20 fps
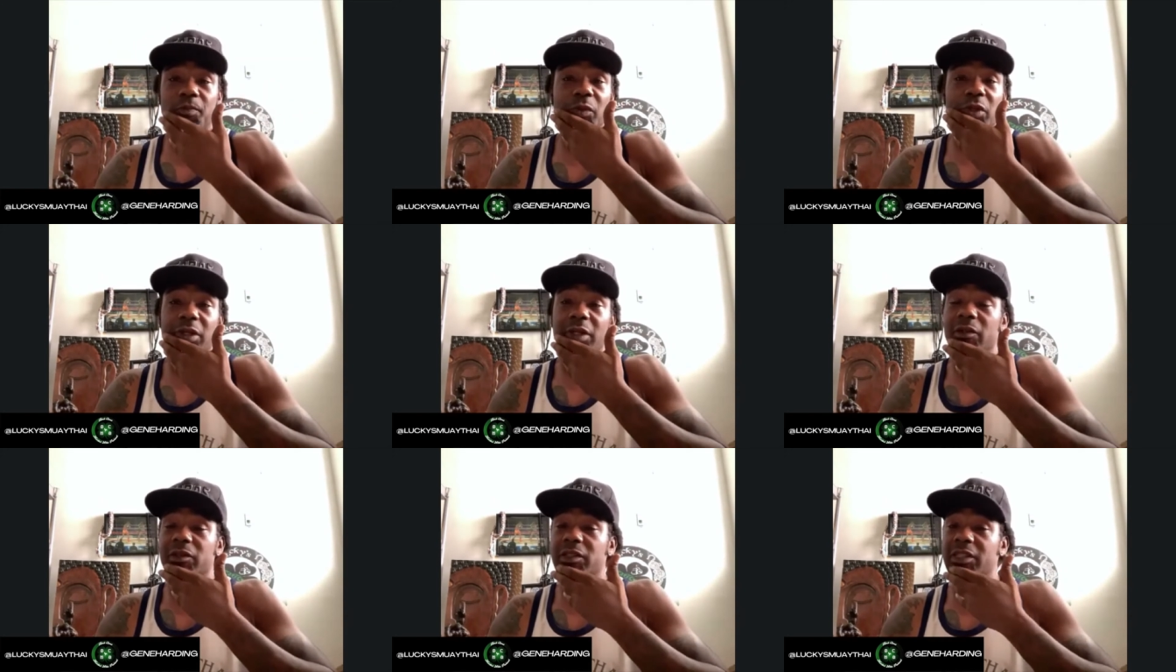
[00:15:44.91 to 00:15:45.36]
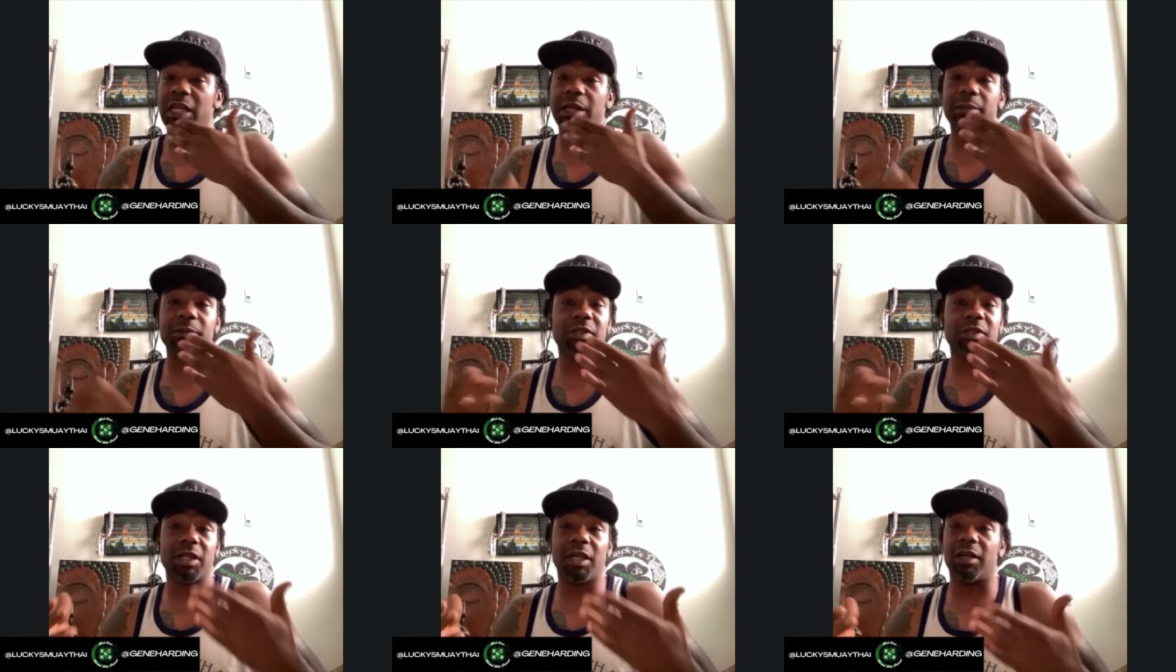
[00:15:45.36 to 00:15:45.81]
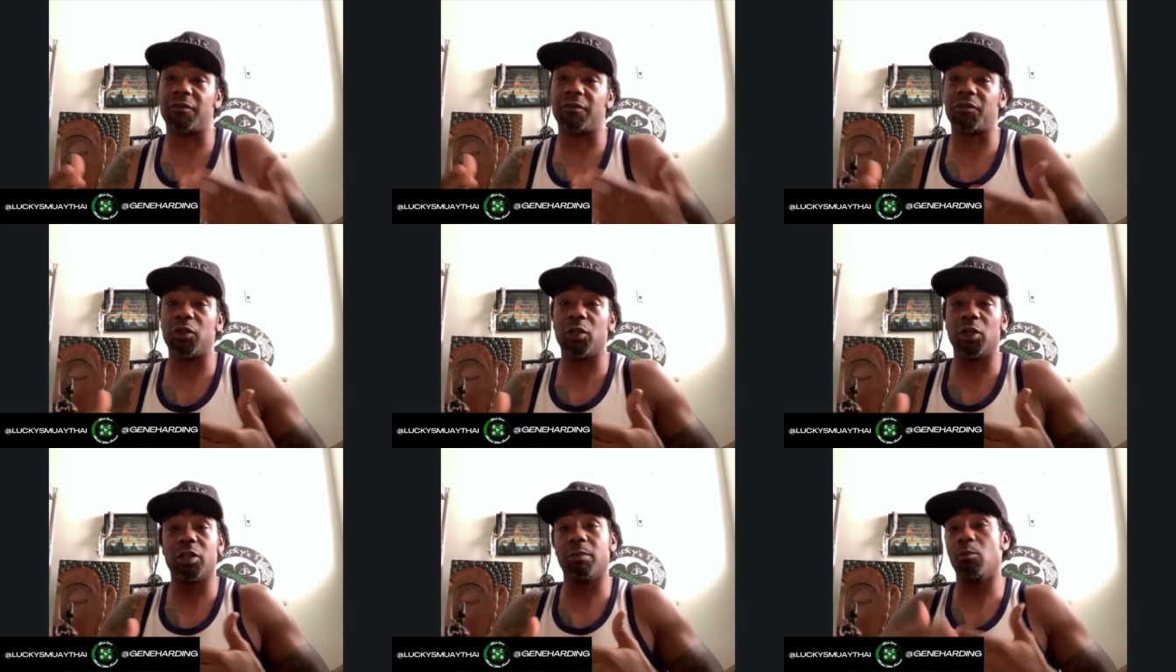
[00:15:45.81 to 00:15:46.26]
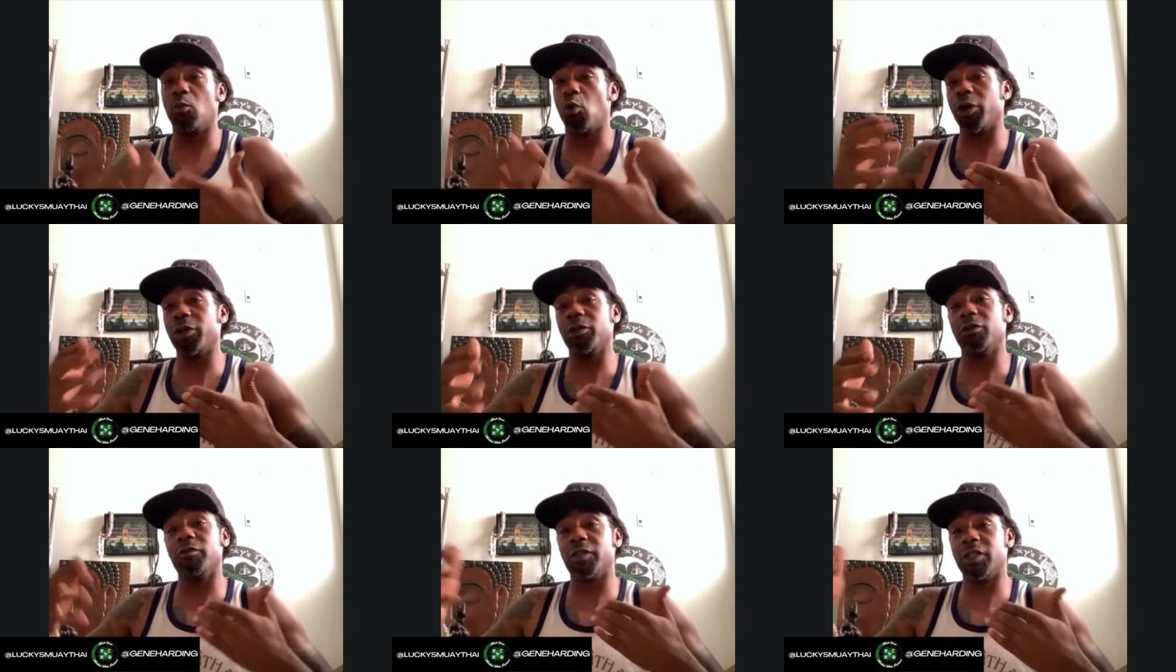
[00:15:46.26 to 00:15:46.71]
You know, same stuff. You know, the
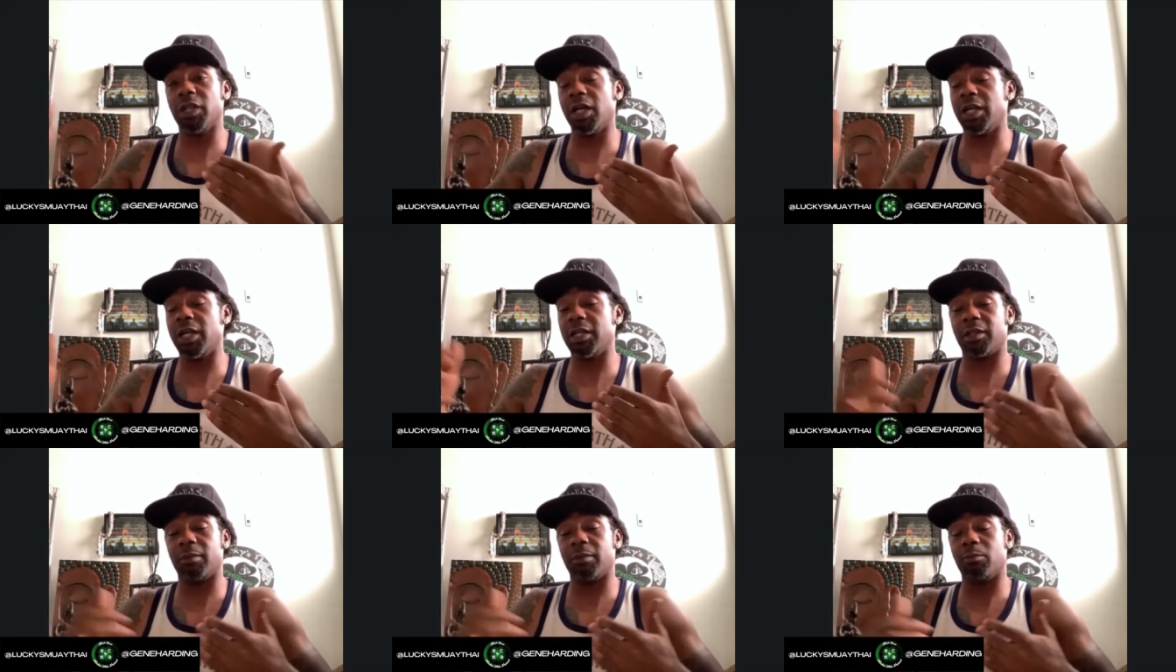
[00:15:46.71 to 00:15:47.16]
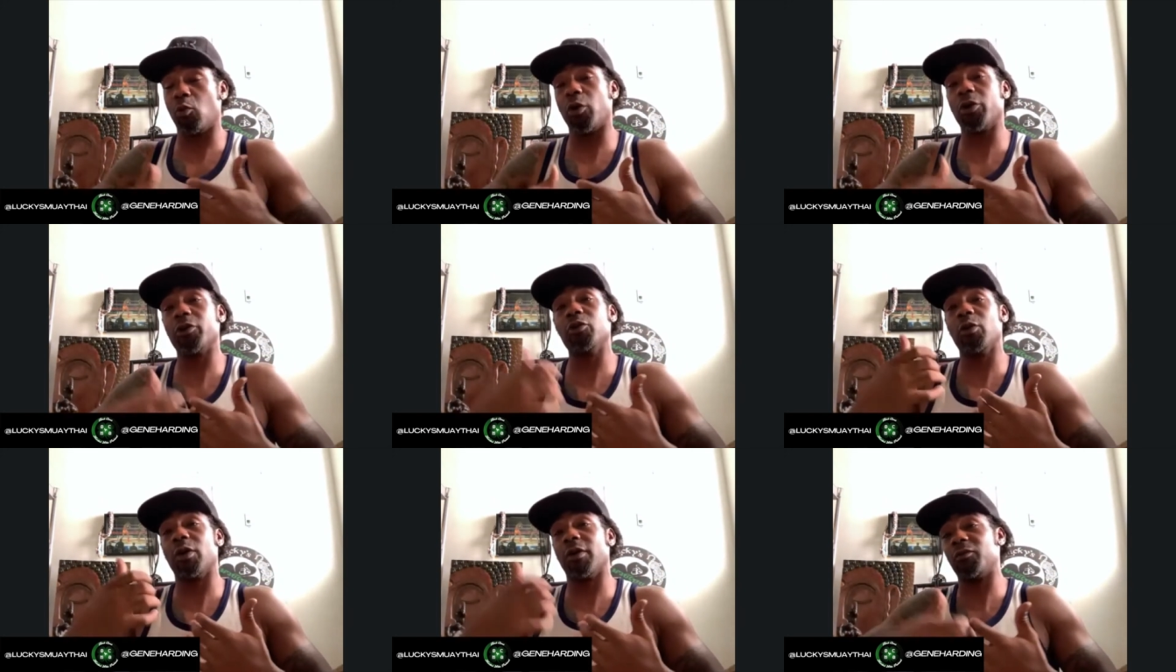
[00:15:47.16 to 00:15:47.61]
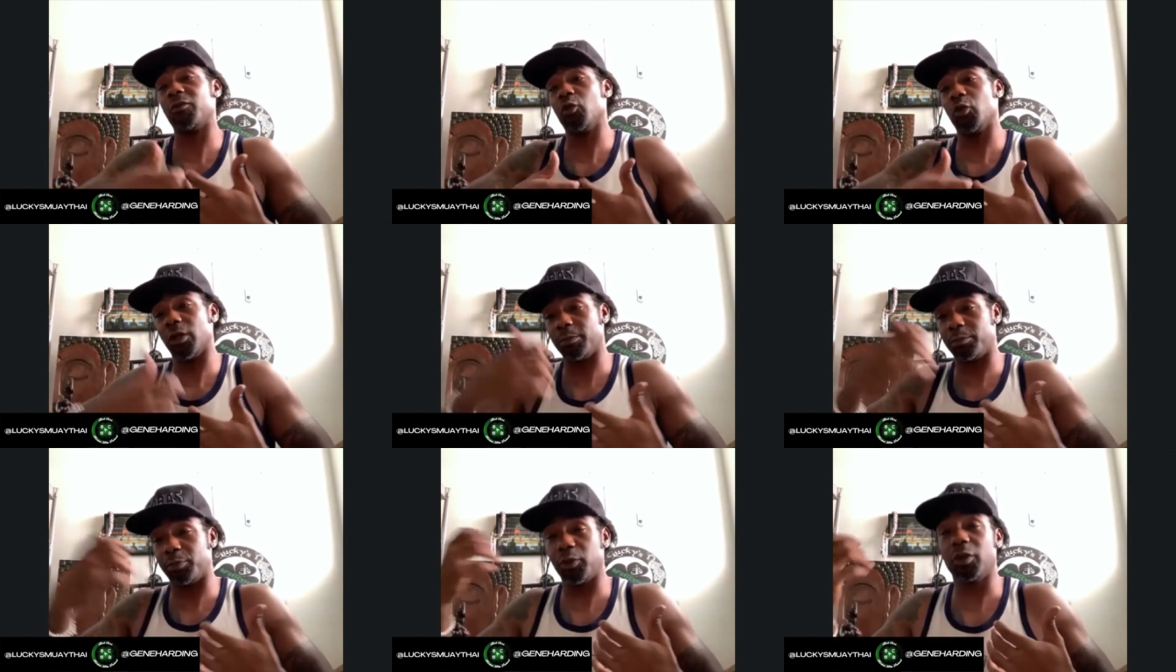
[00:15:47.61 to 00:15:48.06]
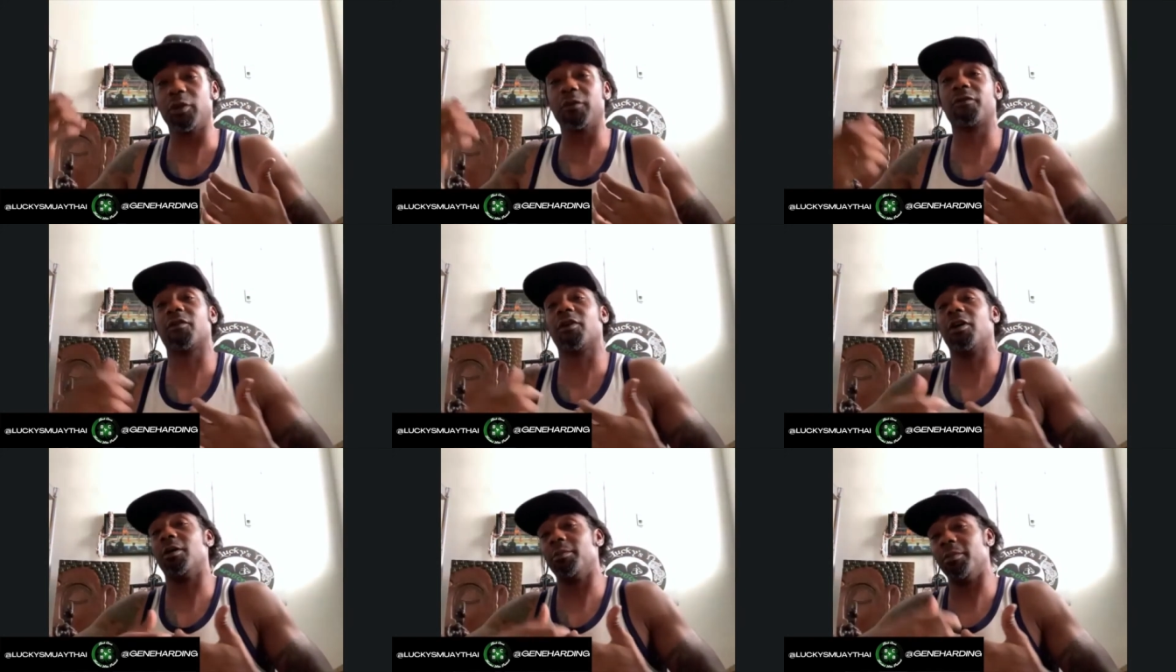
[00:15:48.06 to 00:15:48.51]
more you've done it, the more you can pull
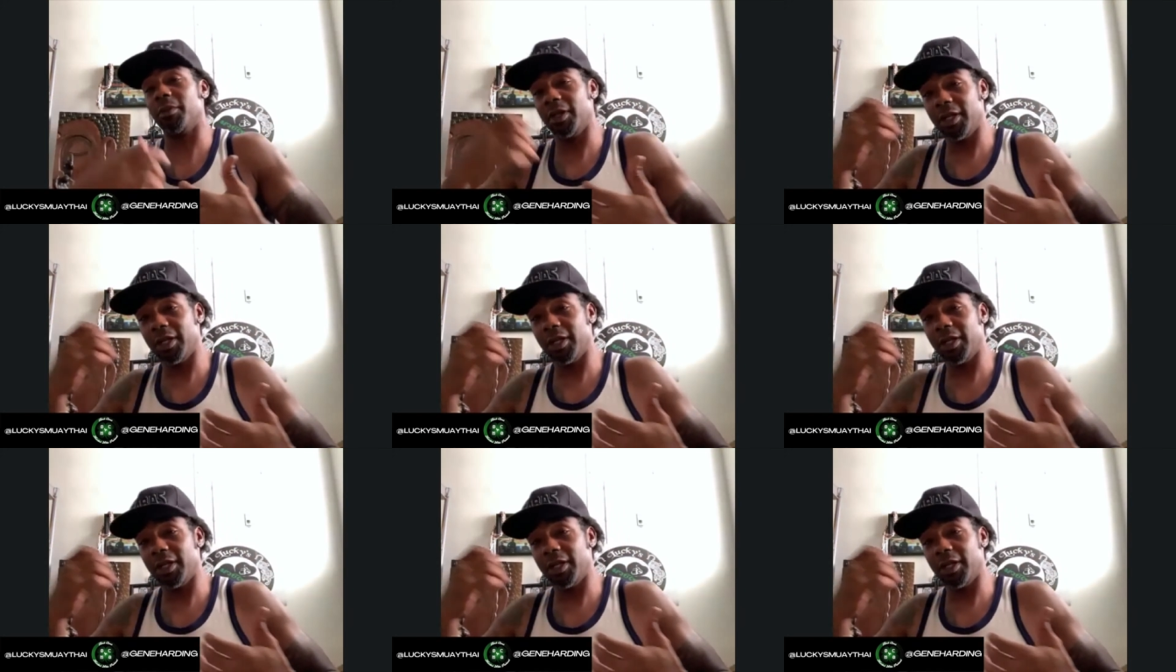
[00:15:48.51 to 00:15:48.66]
from,